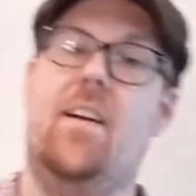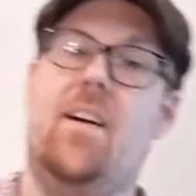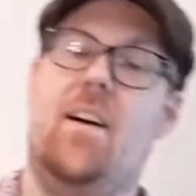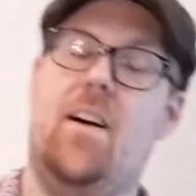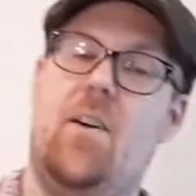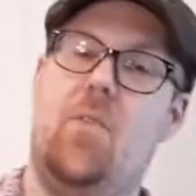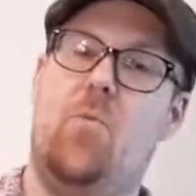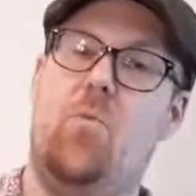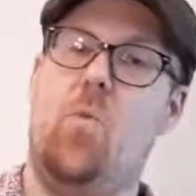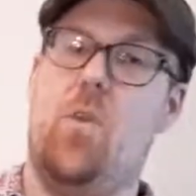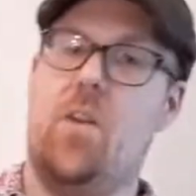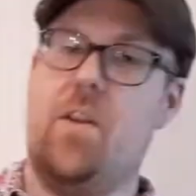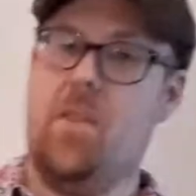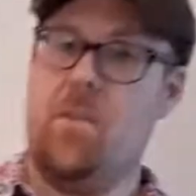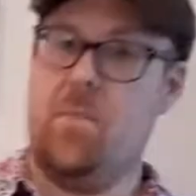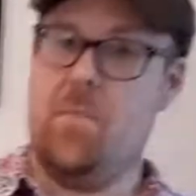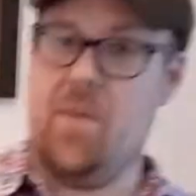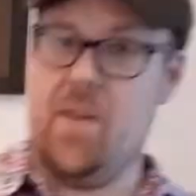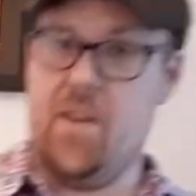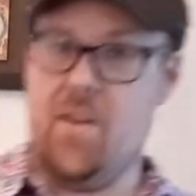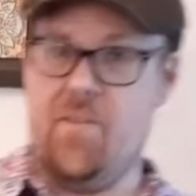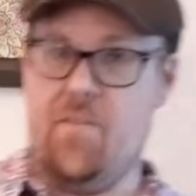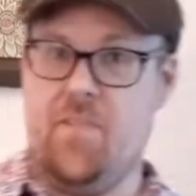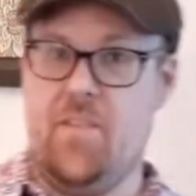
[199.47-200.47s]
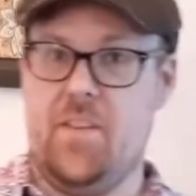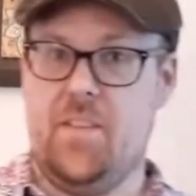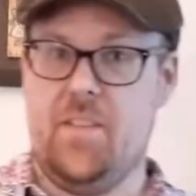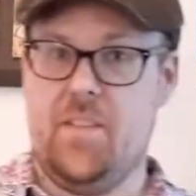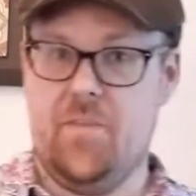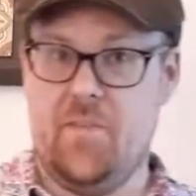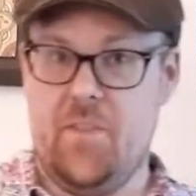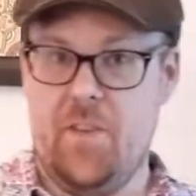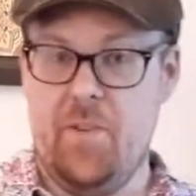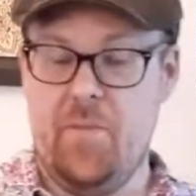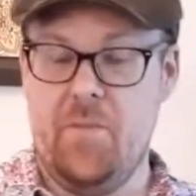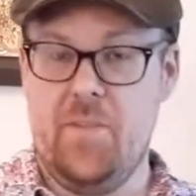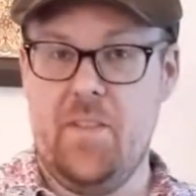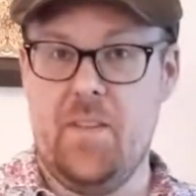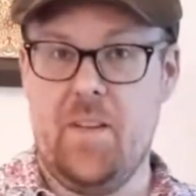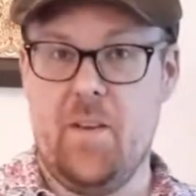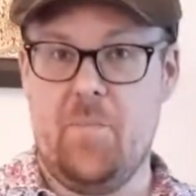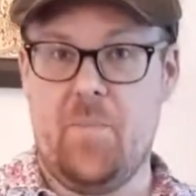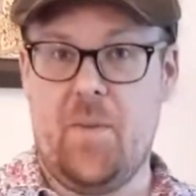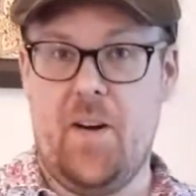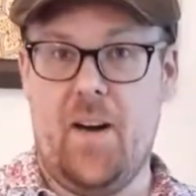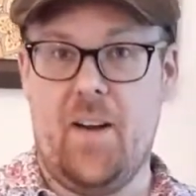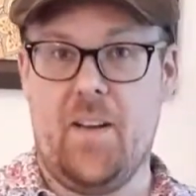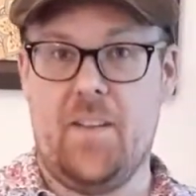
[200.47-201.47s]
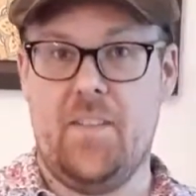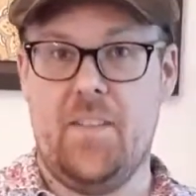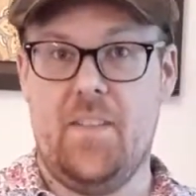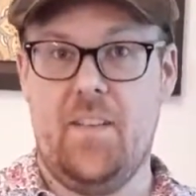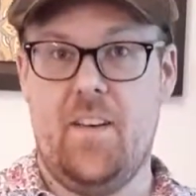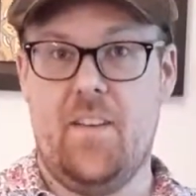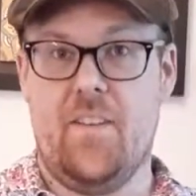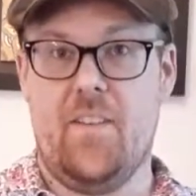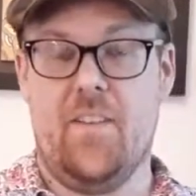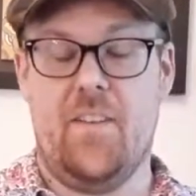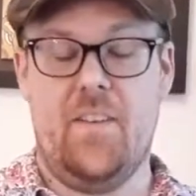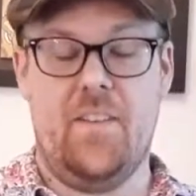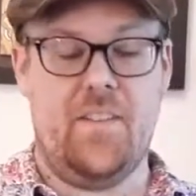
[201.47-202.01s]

One of the benefits of using a box cutter